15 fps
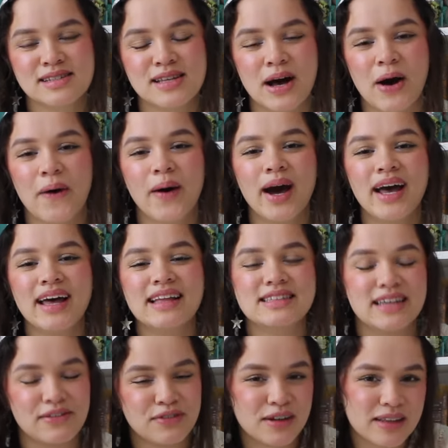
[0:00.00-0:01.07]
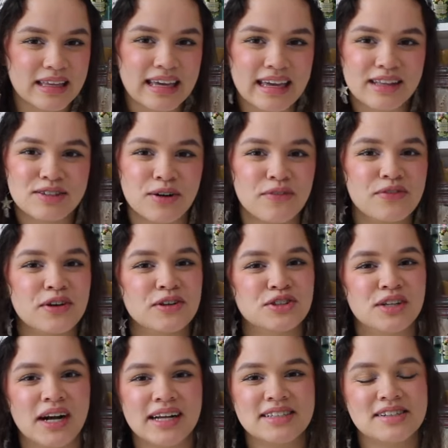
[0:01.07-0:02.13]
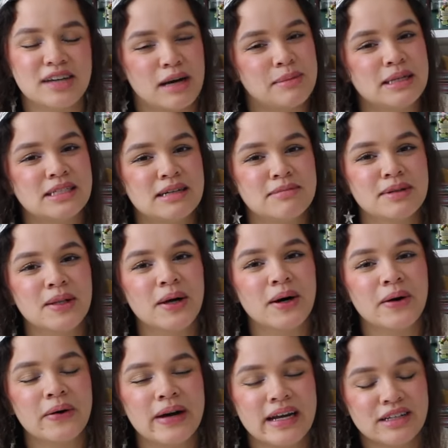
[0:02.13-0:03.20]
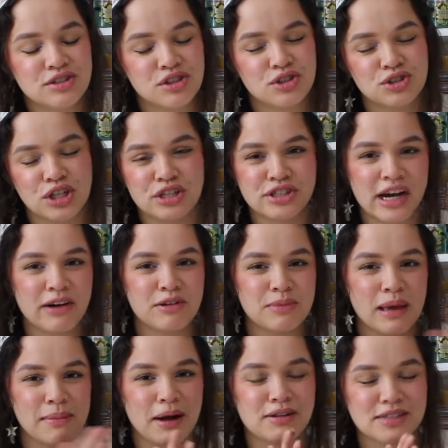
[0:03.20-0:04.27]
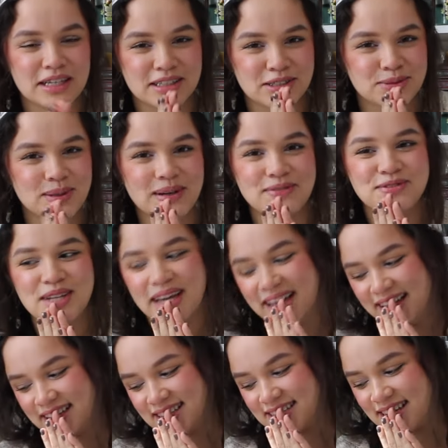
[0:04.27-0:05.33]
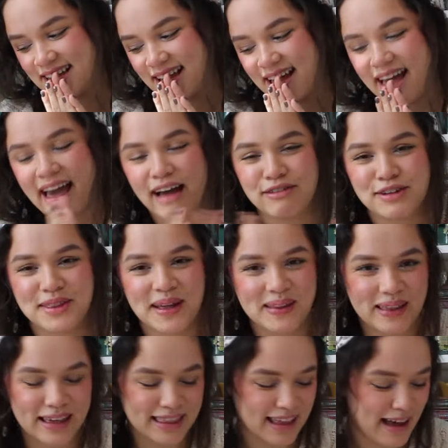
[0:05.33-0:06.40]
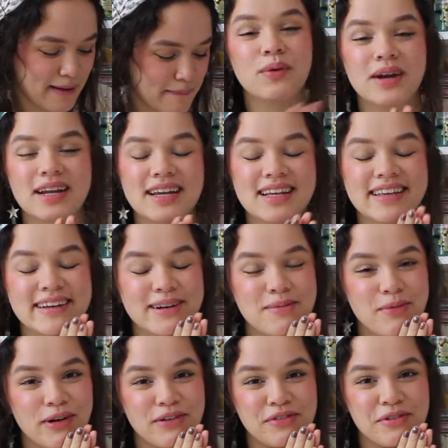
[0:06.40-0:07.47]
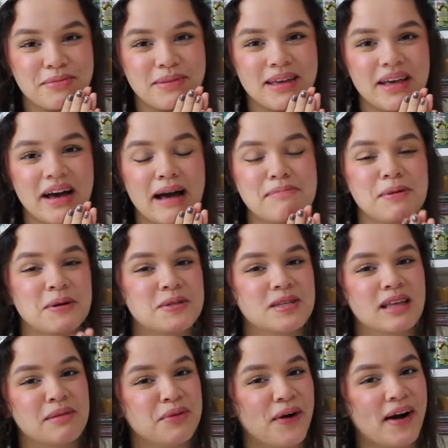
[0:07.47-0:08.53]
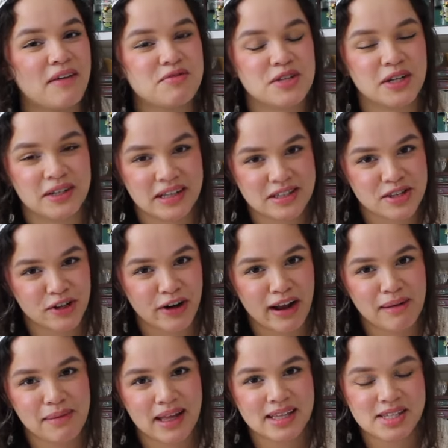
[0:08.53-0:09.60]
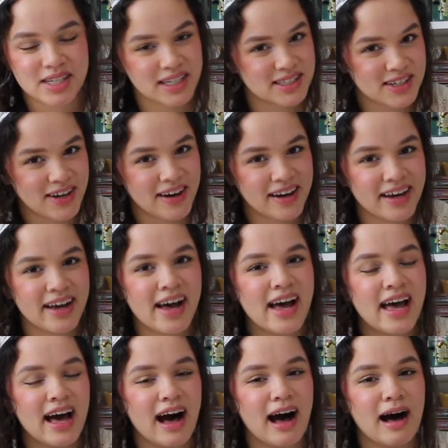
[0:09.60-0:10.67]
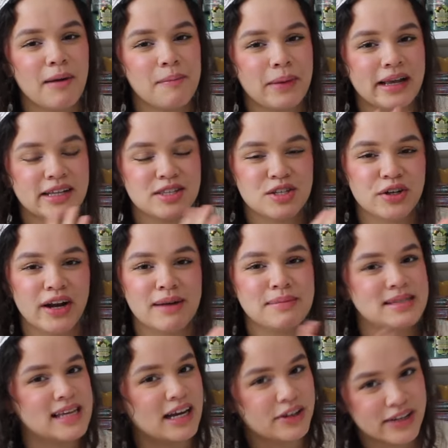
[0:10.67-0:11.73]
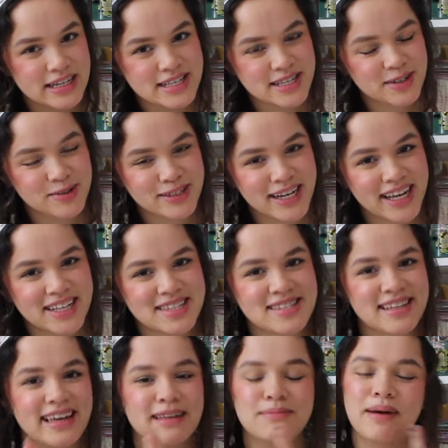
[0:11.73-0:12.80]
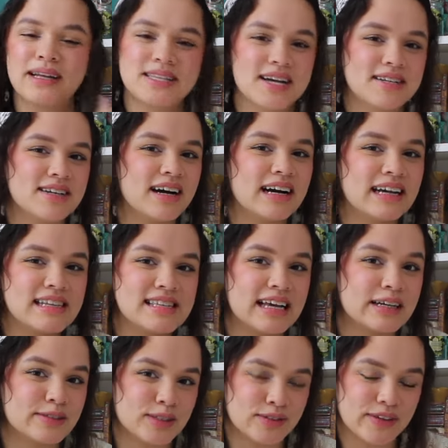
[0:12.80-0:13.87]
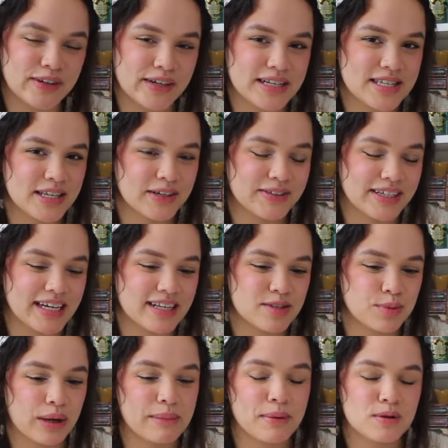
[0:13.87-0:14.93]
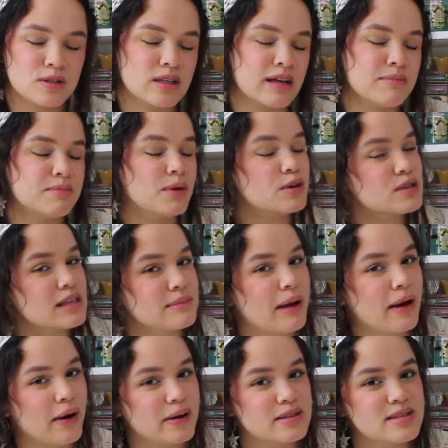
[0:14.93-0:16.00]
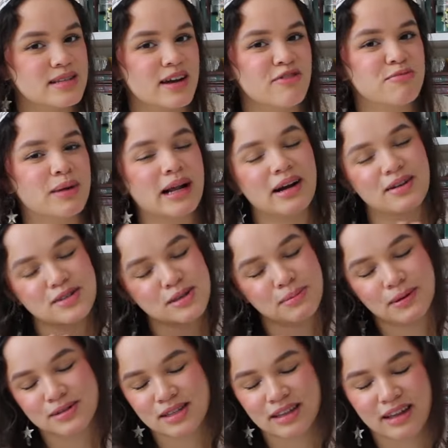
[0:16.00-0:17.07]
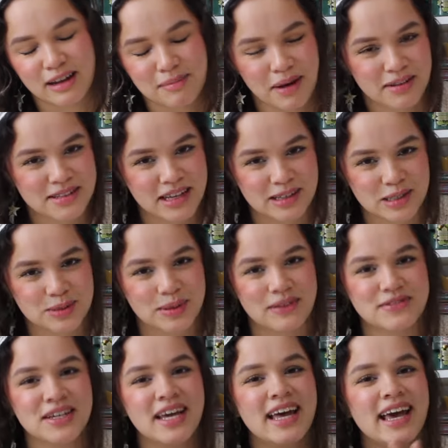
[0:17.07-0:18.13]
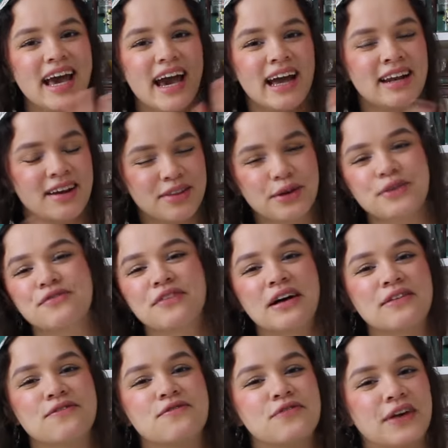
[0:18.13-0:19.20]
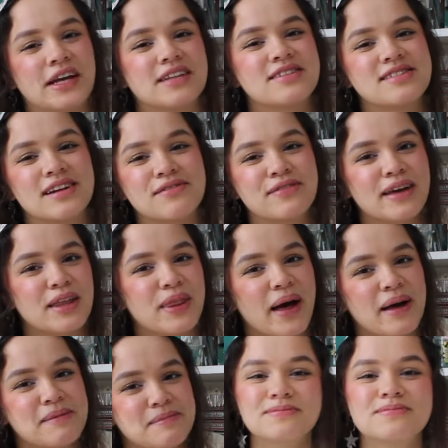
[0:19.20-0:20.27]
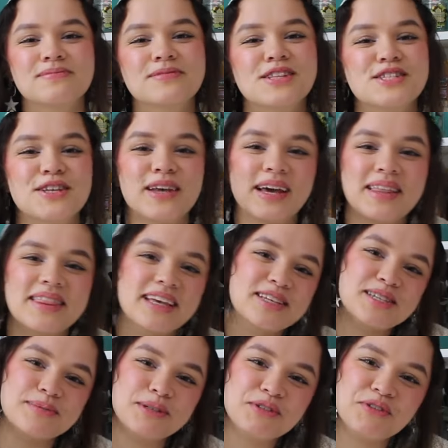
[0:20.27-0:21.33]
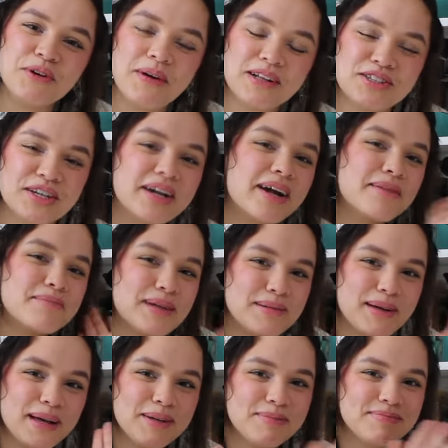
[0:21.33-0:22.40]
So definitely don't feel shy to comment down below and just chit chat with me about Taylor Swift and everything like that. If you want to hear more from me, I post a lot more often on Instagram and TikTok. My Instagram is at graciecreates and my TikTok is at graciecreates, where I post a lot, mostly my art stuff, but I also post a lot about Taylor Swift and other fun fan stuff like that. So yeah, thanks so much for watching. Bye bye.